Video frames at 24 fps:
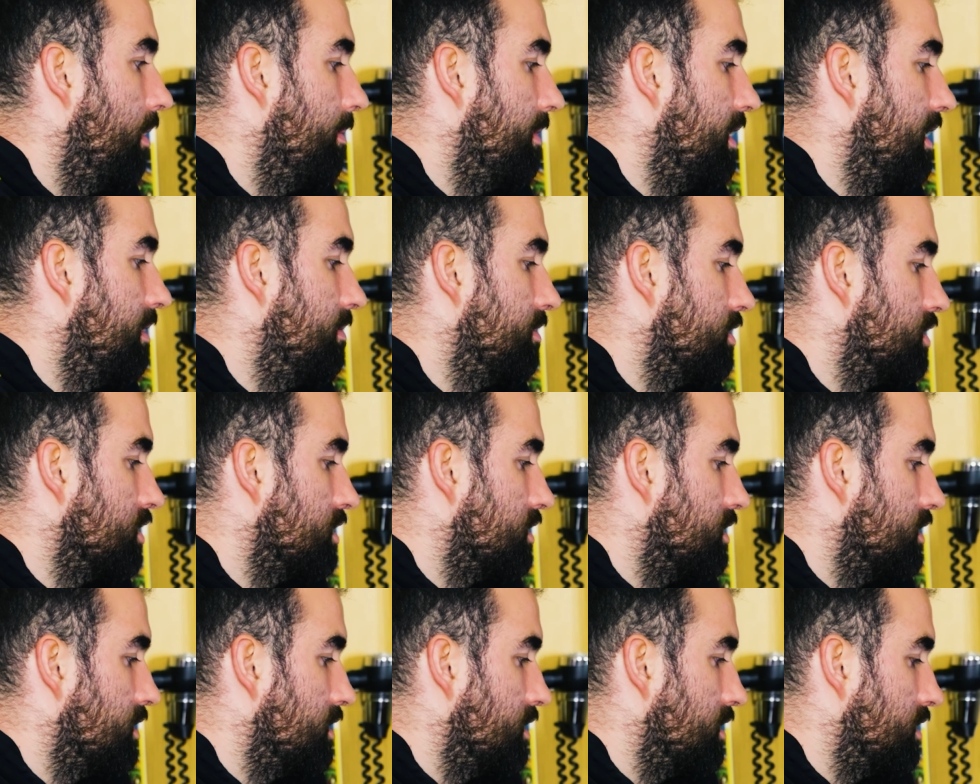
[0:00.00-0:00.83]

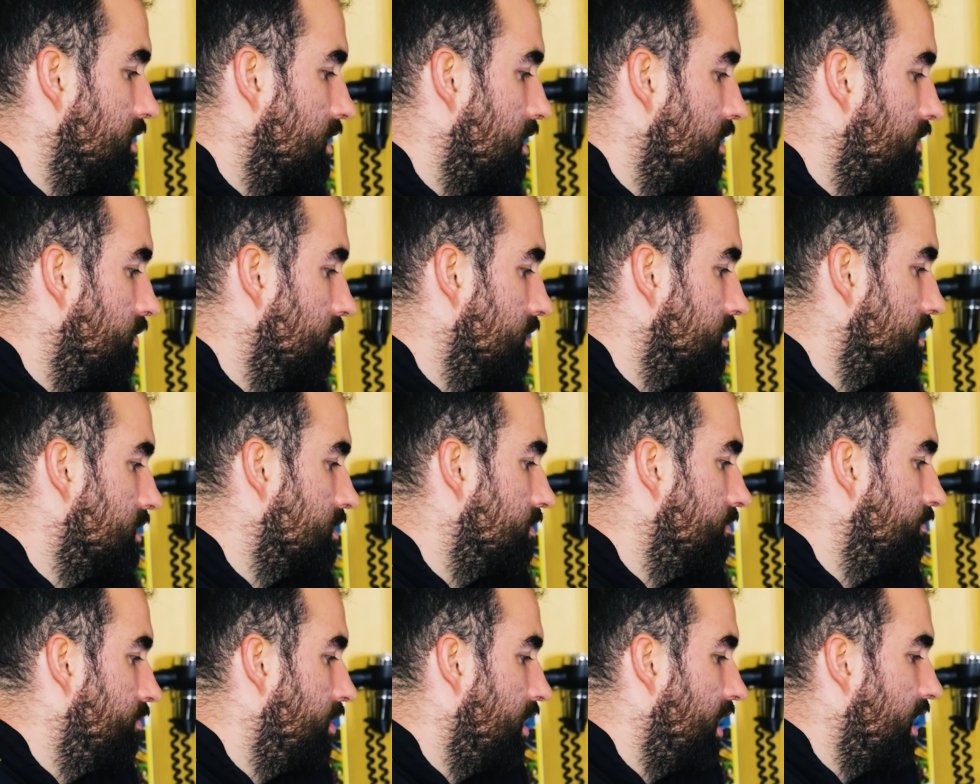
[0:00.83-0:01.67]
images as a sequence,
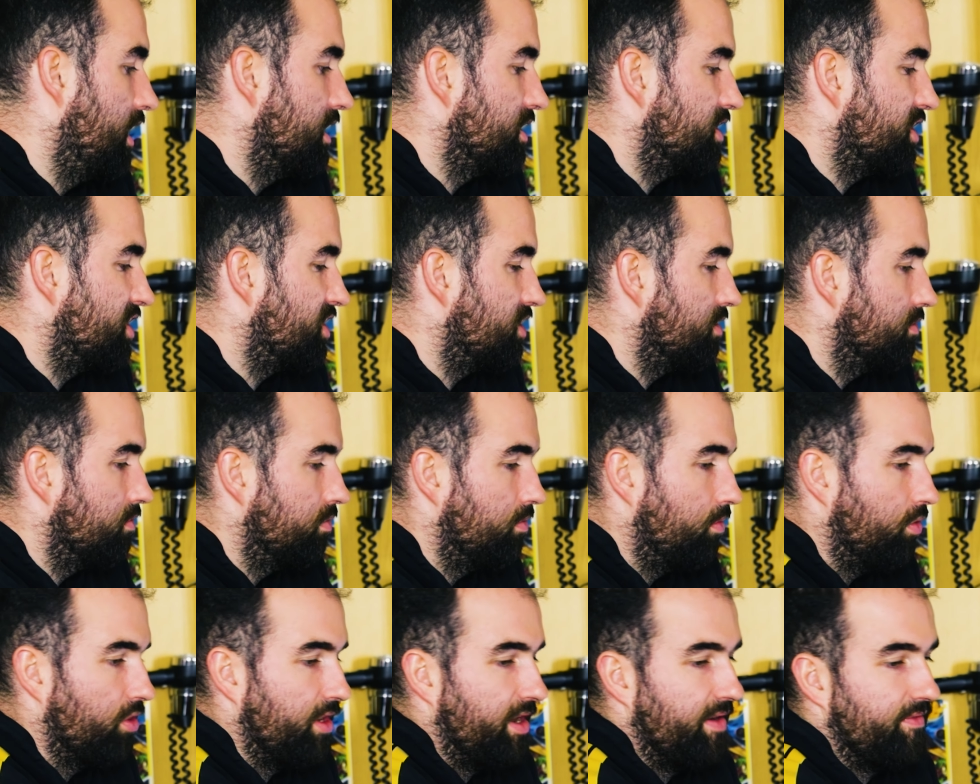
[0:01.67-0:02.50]
plus
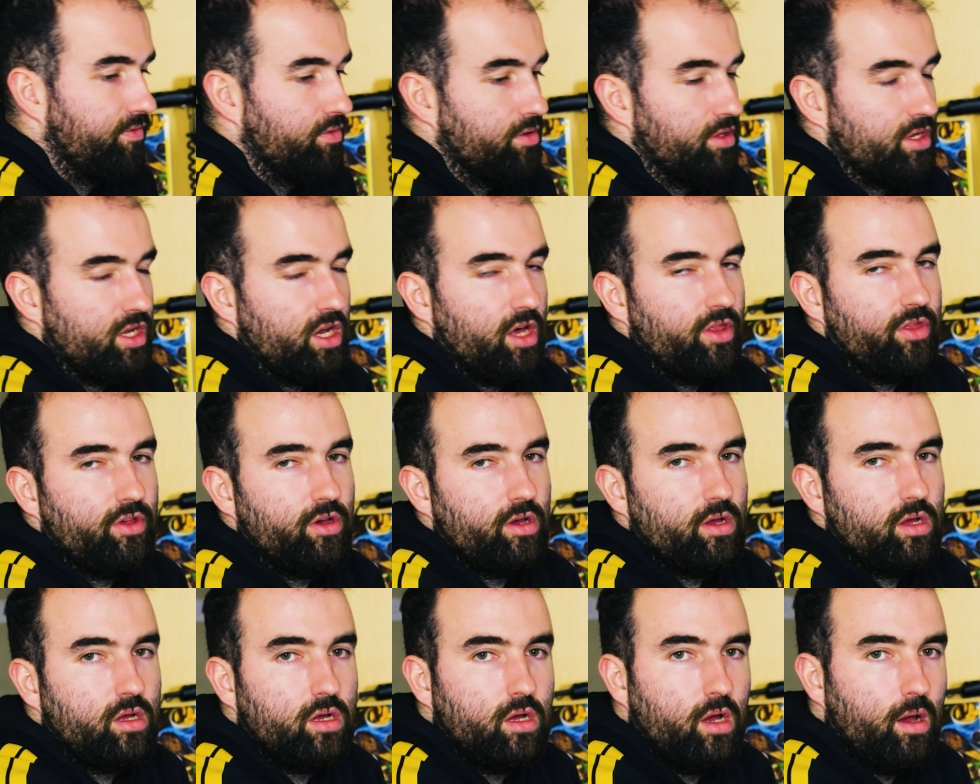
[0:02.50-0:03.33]
whatever the
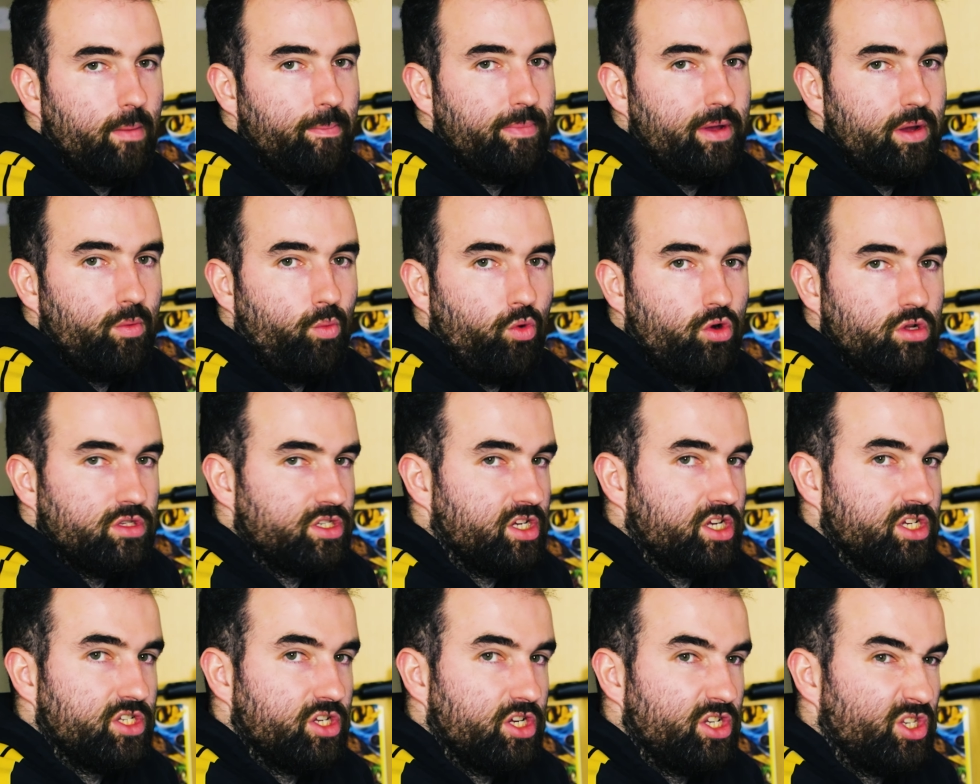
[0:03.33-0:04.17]
other bit was,
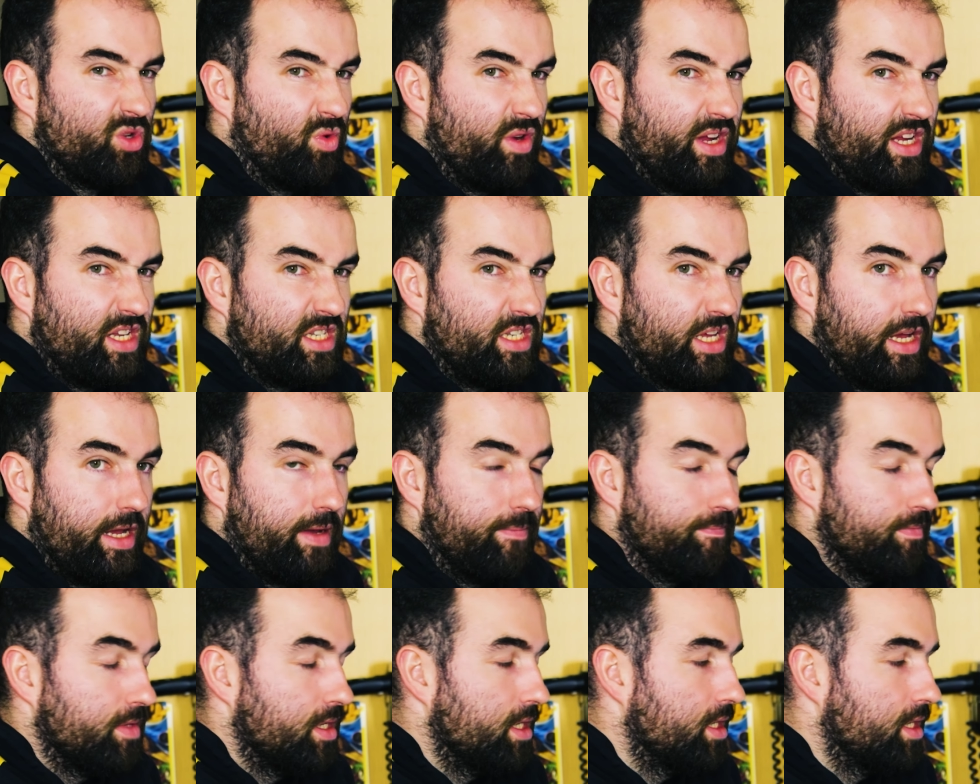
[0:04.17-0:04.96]
because I tweaked it.